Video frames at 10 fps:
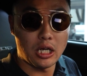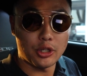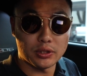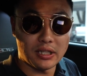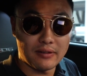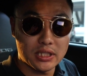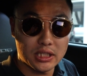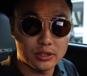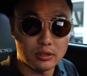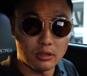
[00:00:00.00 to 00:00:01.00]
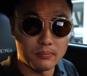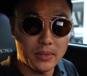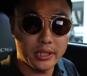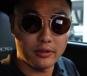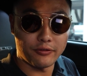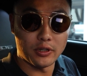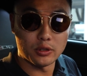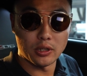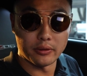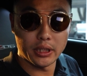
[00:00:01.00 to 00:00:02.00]
Also have an external
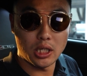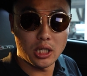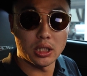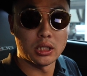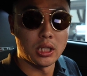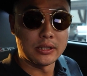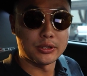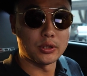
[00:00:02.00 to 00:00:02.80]
microphone going on.